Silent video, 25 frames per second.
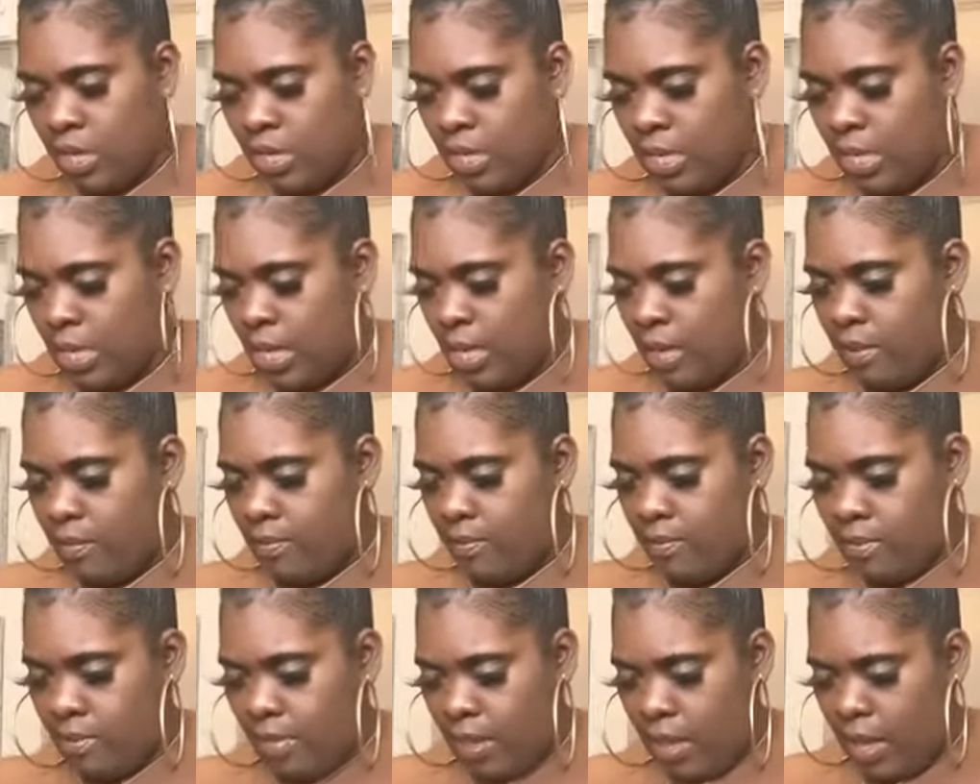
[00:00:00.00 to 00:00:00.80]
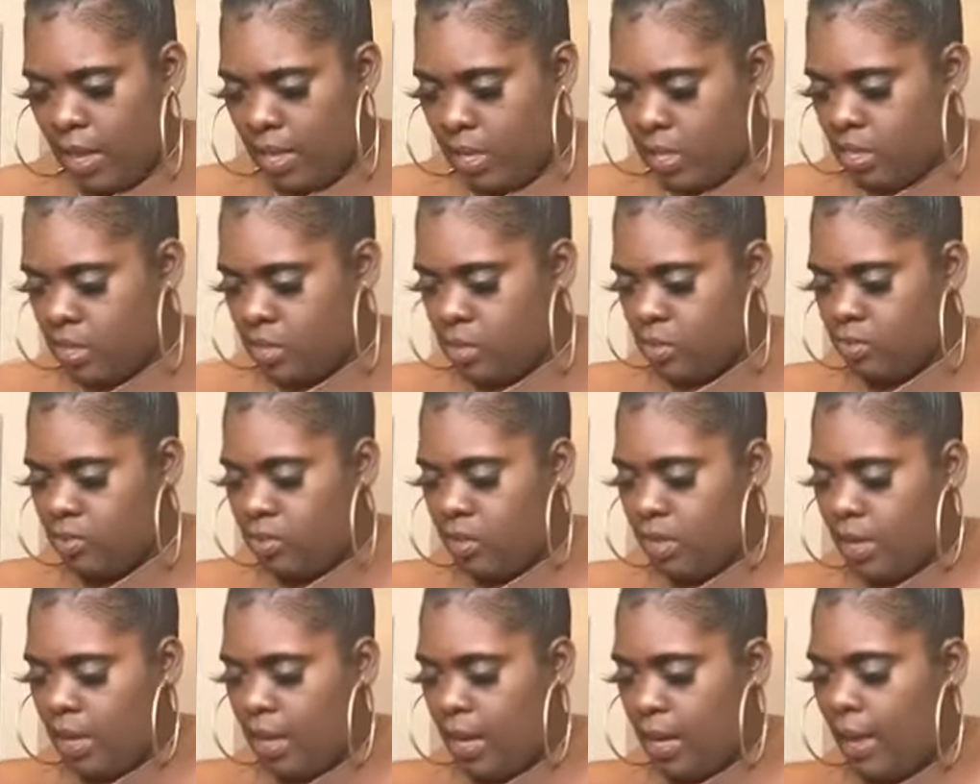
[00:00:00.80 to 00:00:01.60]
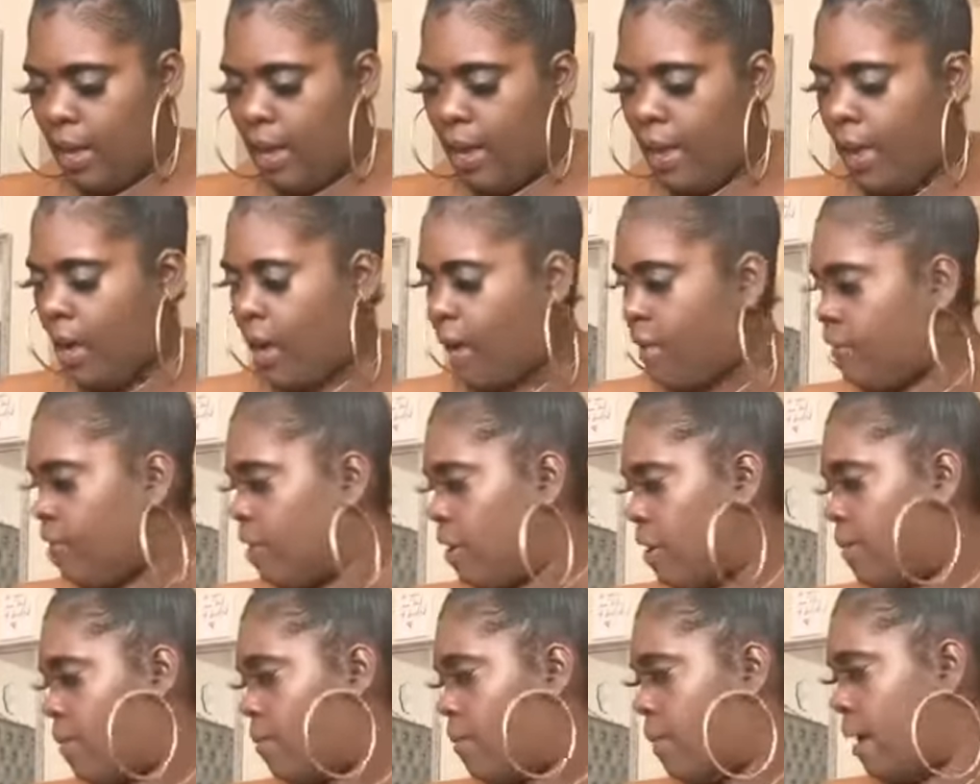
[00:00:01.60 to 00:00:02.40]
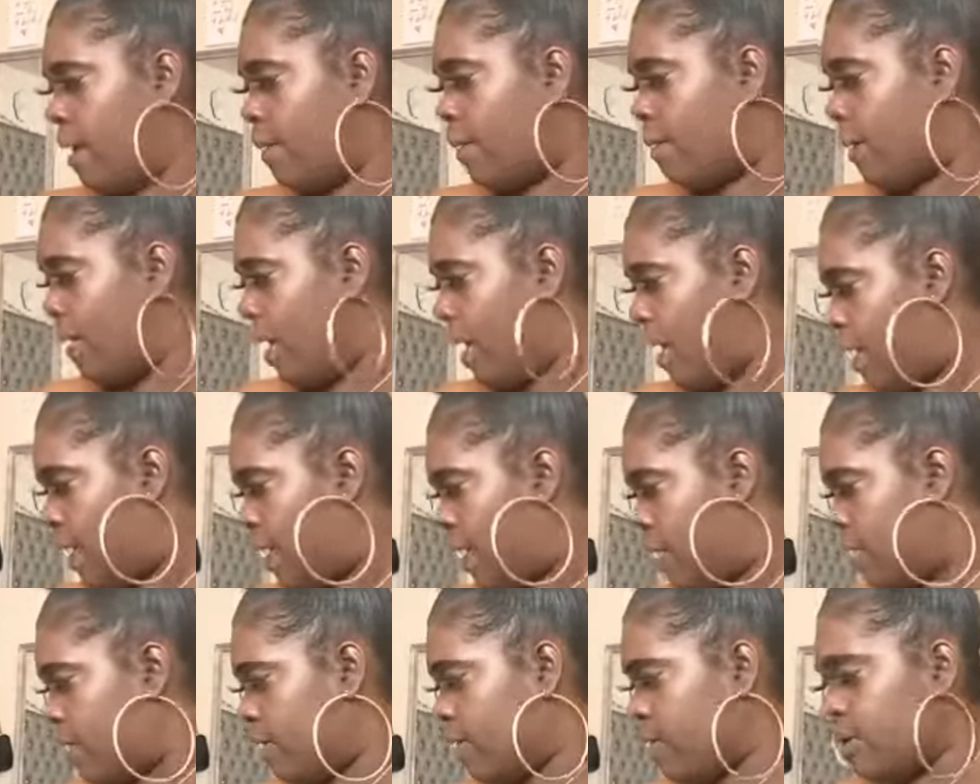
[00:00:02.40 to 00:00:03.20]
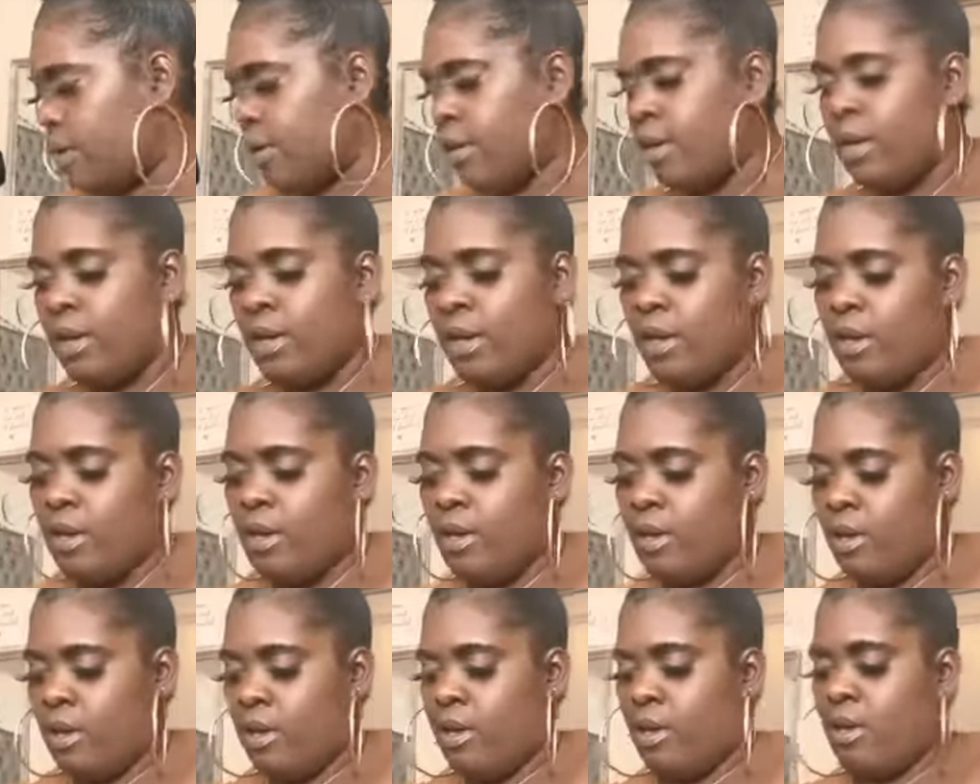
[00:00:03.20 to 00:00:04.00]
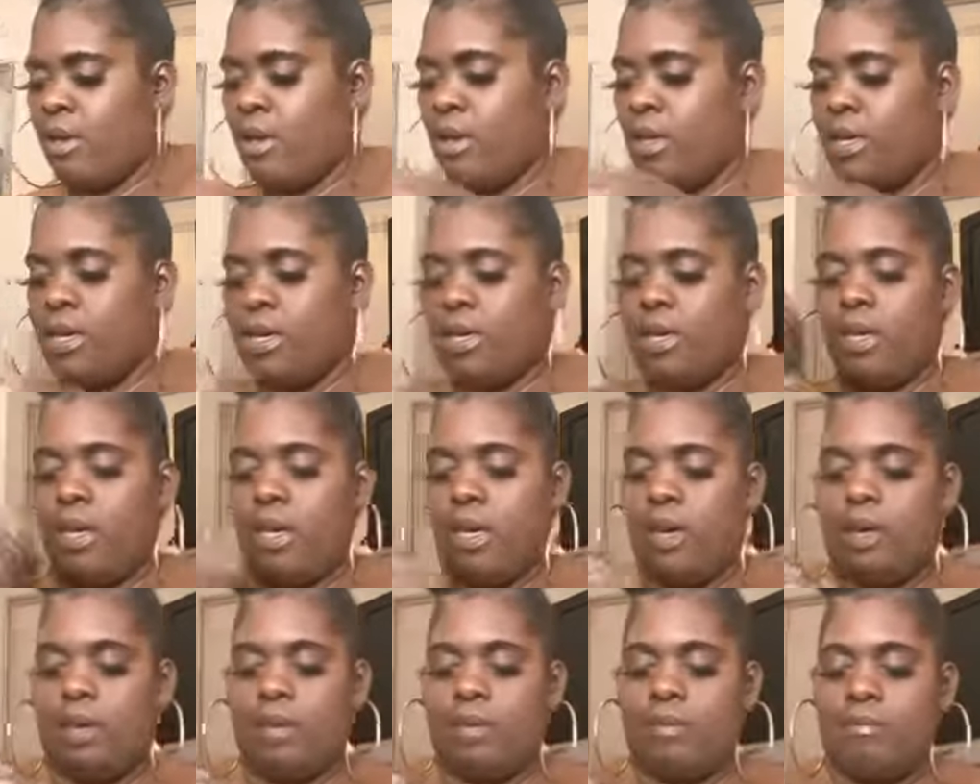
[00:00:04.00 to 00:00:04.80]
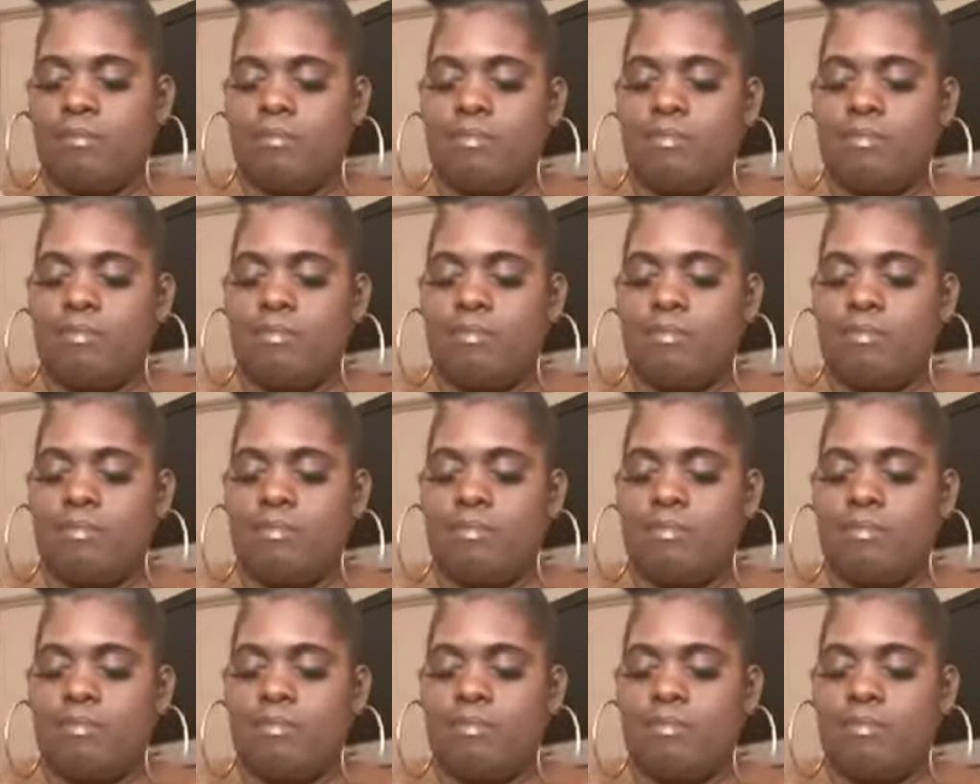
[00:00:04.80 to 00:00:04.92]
yeah, that's what I have in my bag. Yeah,